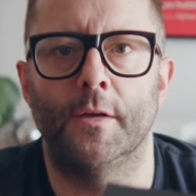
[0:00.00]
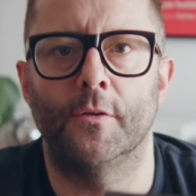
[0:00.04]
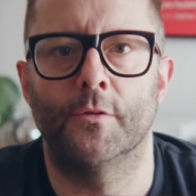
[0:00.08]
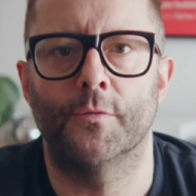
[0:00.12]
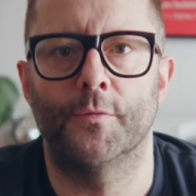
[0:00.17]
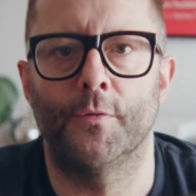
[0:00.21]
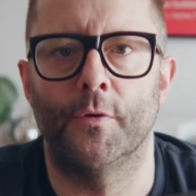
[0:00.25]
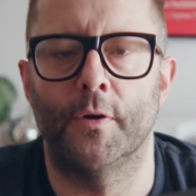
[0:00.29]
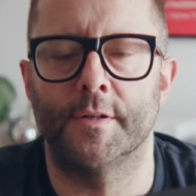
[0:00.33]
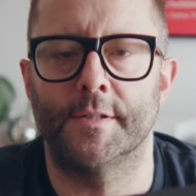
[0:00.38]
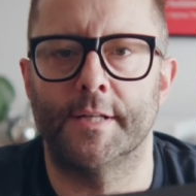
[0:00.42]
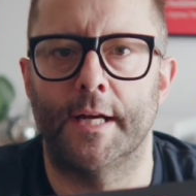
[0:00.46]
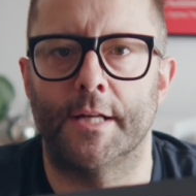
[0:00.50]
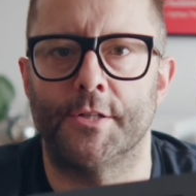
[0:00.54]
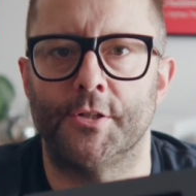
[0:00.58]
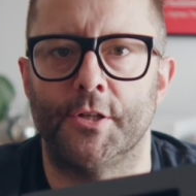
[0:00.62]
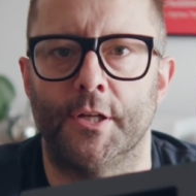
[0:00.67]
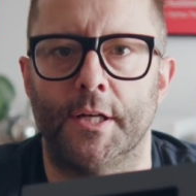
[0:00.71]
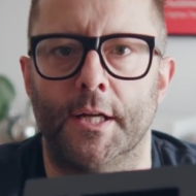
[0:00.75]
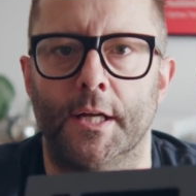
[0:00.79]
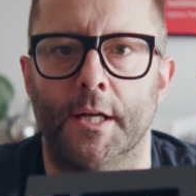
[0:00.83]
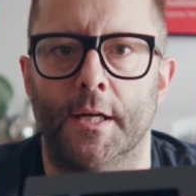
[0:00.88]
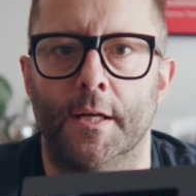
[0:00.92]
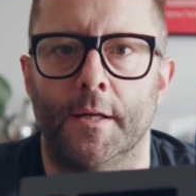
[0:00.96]
is for
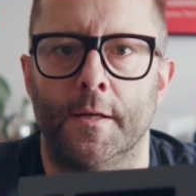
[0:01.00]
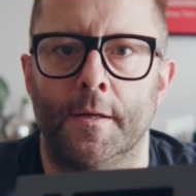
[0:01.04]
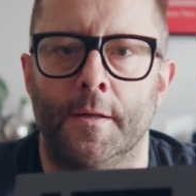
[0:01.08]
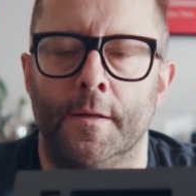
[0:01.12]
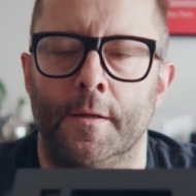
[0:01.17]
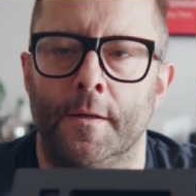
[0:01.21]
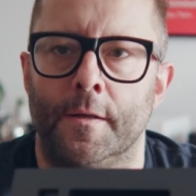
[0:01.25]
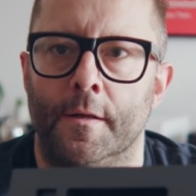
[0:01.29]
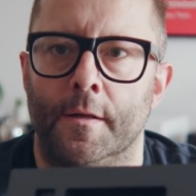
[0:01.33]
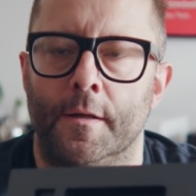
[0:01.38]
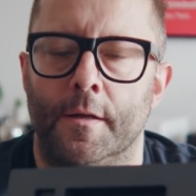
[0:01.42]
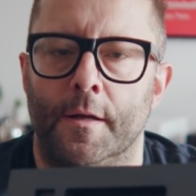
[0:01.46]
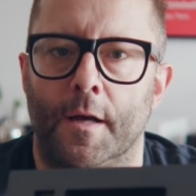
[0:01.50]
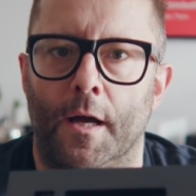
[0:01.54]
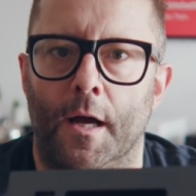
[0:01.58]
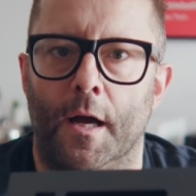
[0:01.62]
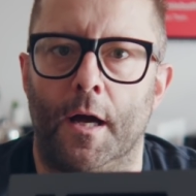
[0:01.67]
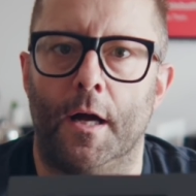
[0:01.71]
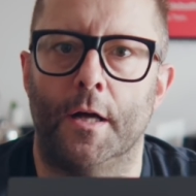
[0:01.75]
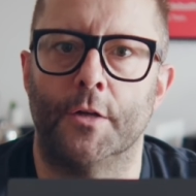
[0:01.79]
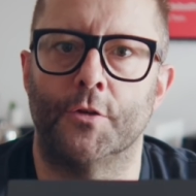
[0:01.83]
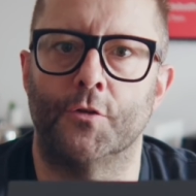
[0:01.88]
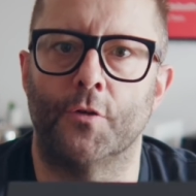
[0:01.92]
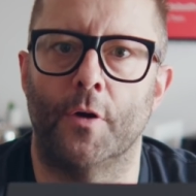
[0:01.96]
attaching a
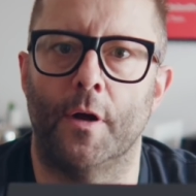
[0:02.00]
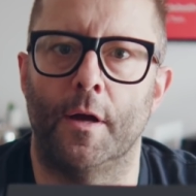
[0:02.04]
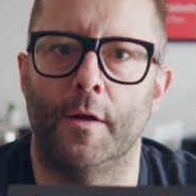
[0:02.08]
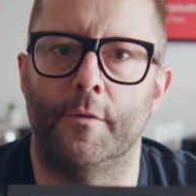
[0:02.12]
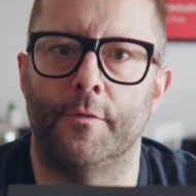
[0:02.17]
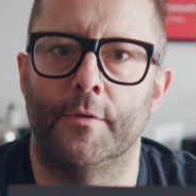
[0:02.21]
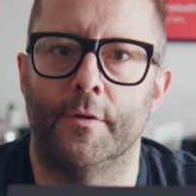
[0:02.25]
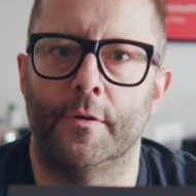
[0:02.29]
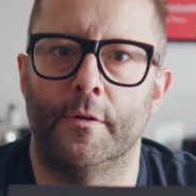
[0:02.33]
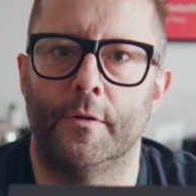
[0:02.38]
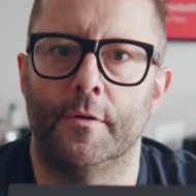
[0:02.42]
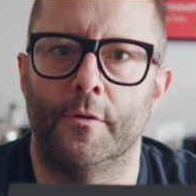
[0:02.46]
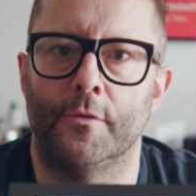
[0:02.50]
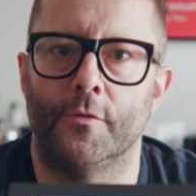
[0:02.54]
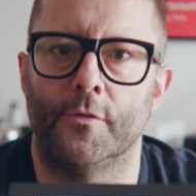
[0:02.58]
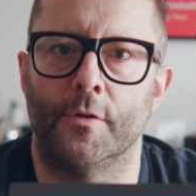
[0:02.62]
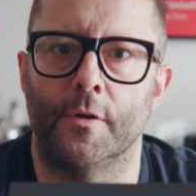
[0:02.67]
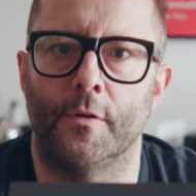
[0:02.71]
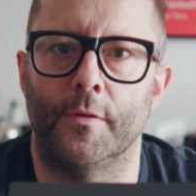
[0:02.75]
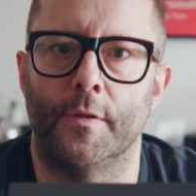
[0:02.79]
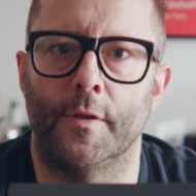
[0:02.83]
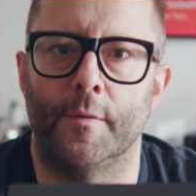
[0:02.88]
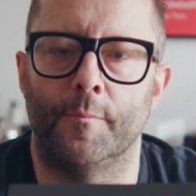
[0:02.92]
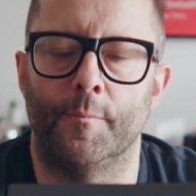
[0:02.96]
hard drive,
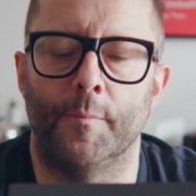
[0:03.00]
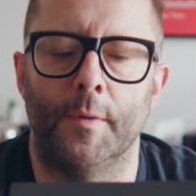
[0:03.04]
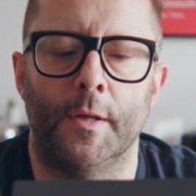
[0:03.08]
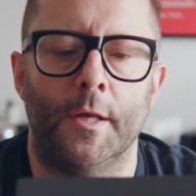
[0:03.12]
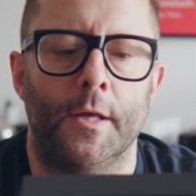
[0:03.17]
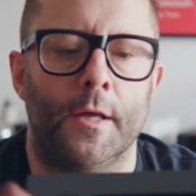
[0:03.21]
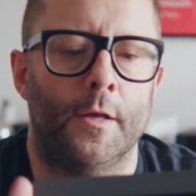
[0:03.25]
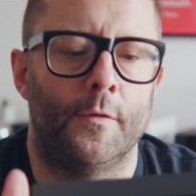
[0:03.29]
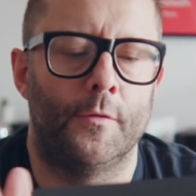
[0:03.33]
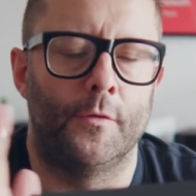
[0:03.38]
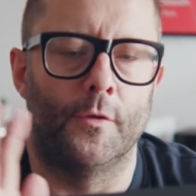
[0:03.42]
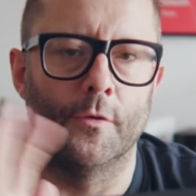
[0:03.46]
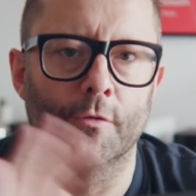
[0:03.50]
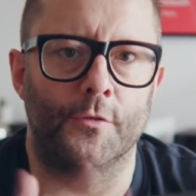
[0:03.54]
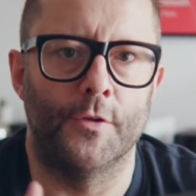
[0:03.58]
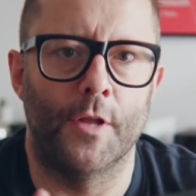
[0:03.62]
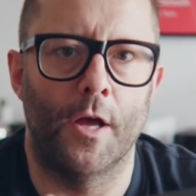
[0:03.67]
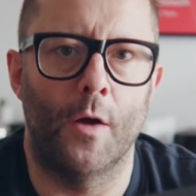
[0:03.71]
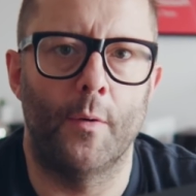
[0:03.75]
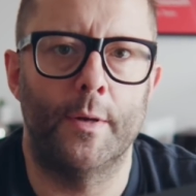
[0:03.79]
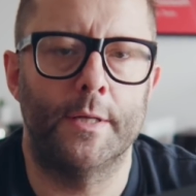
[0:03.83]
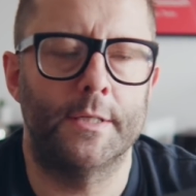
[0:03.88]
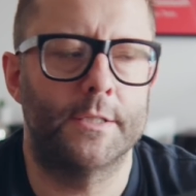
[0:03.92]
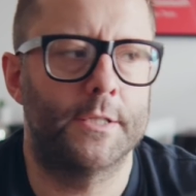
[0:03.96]
so that there's
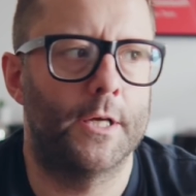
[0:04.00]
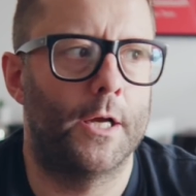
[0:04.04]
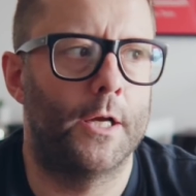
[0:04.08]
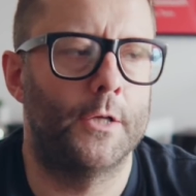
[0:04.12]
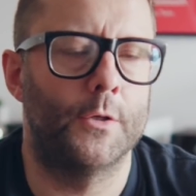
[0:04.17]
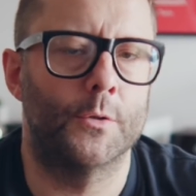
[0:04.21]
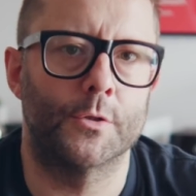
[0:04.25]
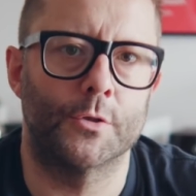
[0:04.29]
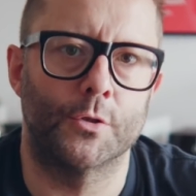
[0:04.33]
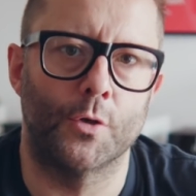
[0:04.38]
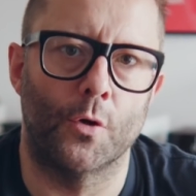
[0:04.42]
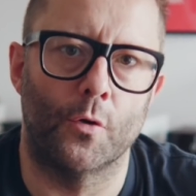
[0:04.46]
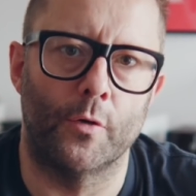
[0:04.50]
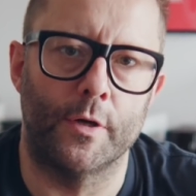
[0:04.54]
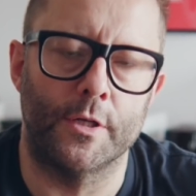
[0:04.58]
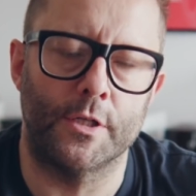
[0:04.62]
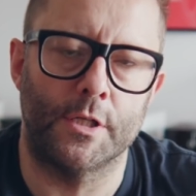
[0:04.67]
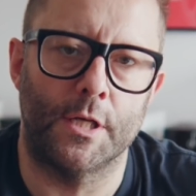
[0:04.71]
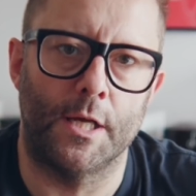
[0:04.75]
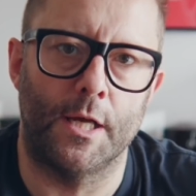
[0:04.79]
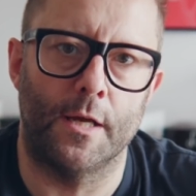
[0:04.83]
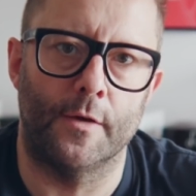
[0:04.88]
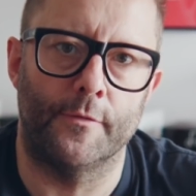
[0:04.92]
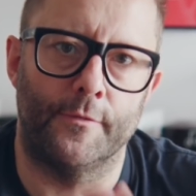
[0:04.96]
no internal storage
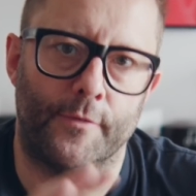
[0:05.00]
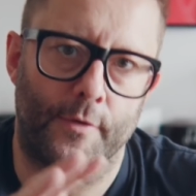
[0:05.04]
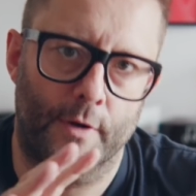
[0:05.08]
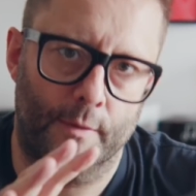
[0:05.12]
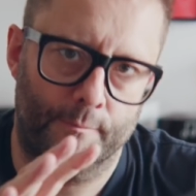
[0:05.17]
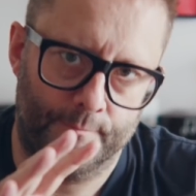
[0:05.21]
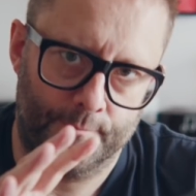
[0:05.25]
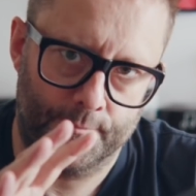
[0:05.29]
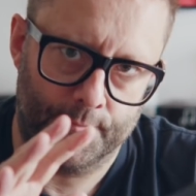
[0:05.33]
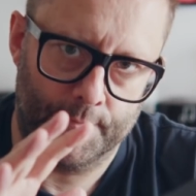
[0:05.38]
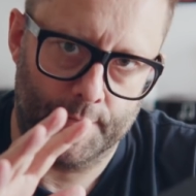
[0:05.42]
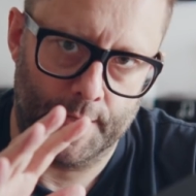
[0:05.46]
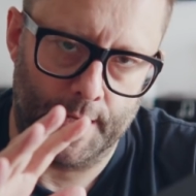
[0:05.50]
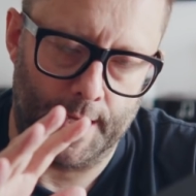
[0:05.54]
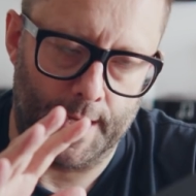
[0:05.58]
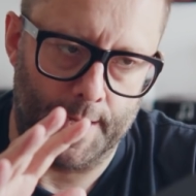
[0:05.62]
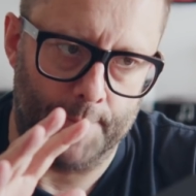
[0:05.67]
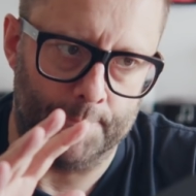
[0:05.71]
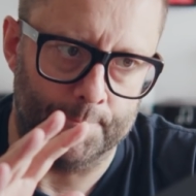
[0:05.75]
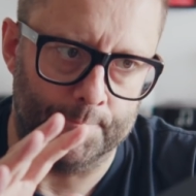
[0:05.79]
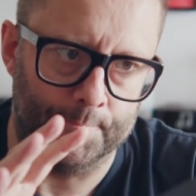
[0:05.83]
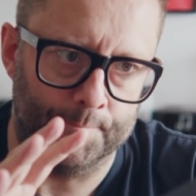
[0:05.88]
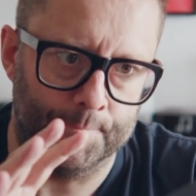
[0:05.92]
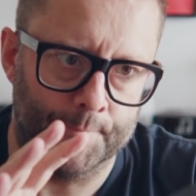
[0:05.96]
here for
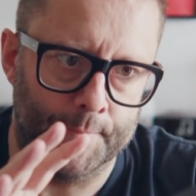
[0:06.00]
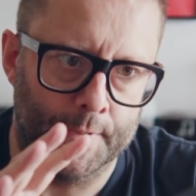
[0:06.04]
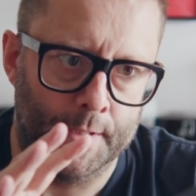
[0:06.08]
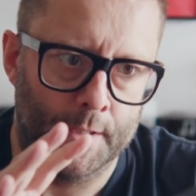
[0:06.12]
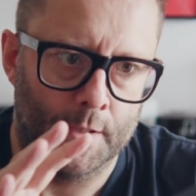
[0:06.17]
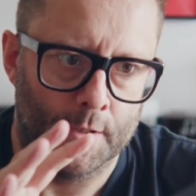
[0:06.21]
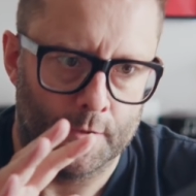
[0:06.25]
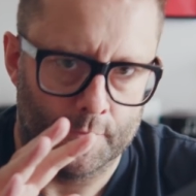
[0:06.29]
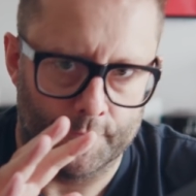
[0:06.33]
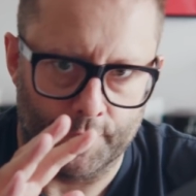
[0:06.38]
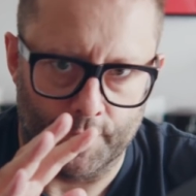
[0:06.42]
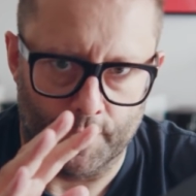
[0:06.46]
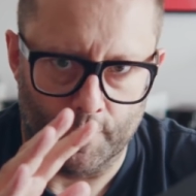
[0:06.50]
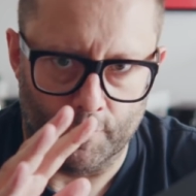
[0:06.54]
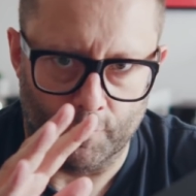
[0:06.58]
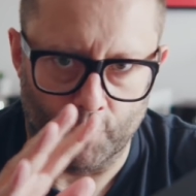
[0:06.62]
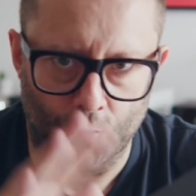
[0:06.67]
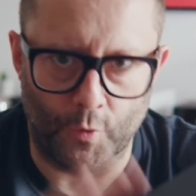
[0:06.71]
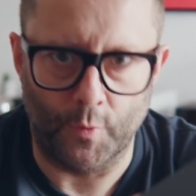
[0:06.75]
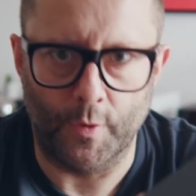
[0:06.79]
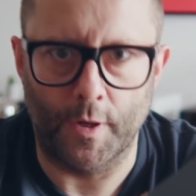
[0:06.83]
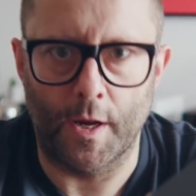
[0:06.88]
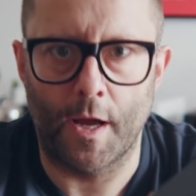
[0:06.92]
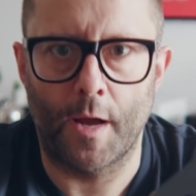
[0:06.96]
a
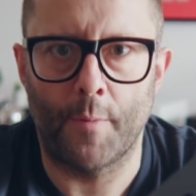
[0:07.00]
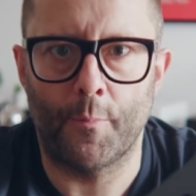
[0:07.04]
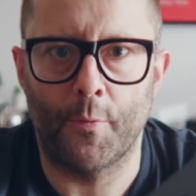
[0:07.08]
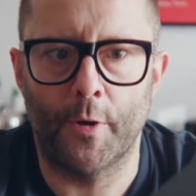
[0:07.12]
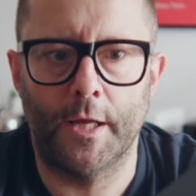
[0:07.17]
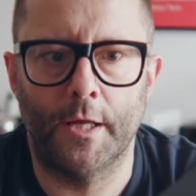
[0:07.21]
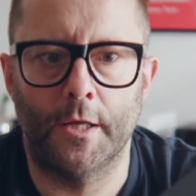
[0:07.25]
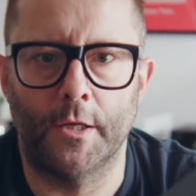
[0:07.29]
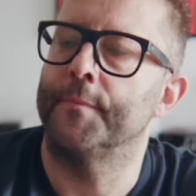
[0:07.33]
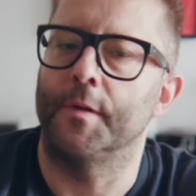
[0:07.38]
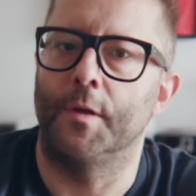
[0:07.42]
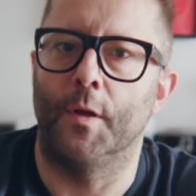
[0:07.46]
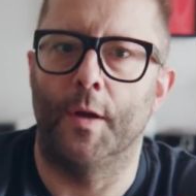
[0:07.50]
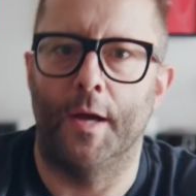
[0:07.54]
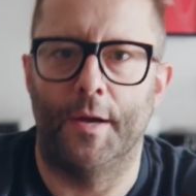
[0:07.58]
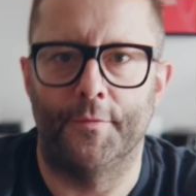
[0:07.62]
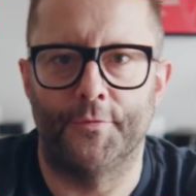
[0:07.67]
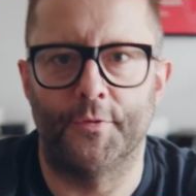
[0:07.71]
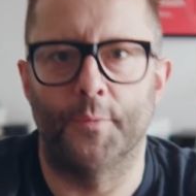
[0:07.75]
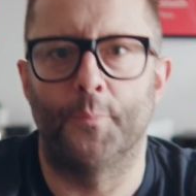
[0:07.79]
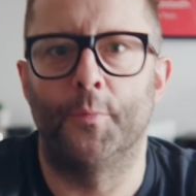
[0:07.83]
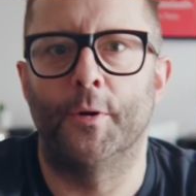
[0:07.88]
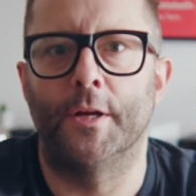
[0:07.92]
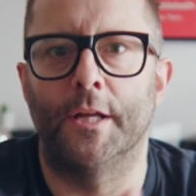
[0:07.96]
Roon library. You
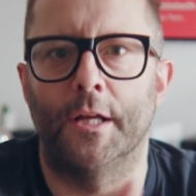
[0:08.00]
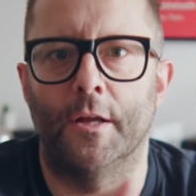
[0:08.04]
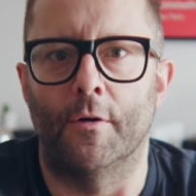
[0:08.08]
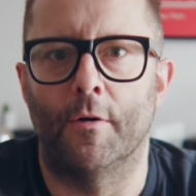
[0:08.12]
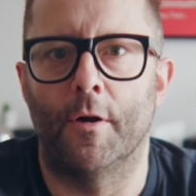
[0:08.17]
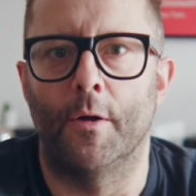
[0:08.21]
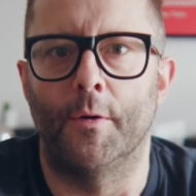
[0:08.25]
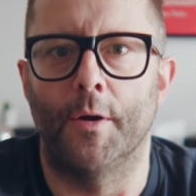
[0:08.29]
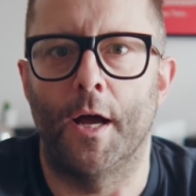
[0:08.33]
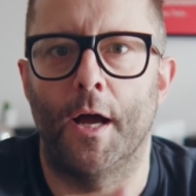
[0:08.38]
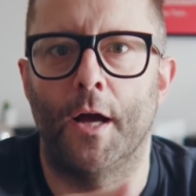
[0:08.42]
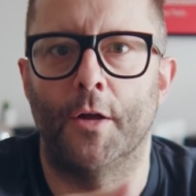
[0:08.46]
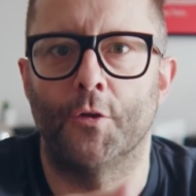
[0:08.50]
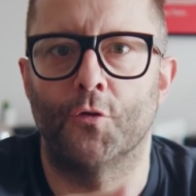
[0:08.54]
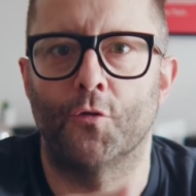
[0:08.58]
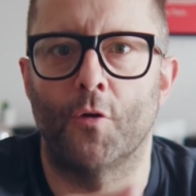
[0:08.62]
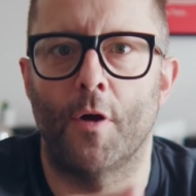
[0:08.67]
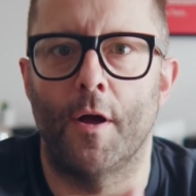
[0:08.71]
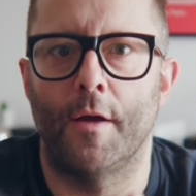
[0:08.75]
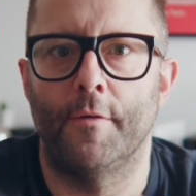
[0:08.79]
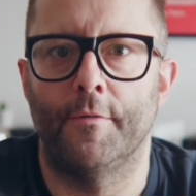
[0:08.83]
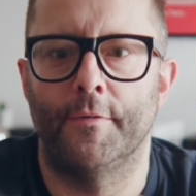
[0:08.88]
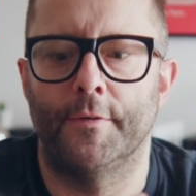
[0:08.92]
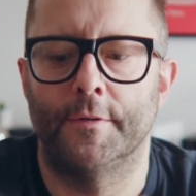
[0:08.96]
have to bring your own hard
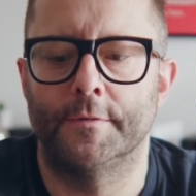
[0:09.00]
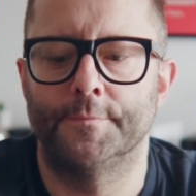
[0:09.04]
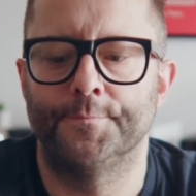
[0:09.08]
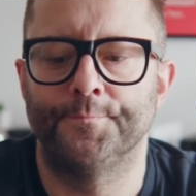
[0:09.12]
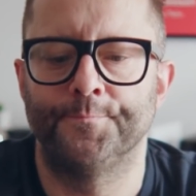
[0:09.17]
drive.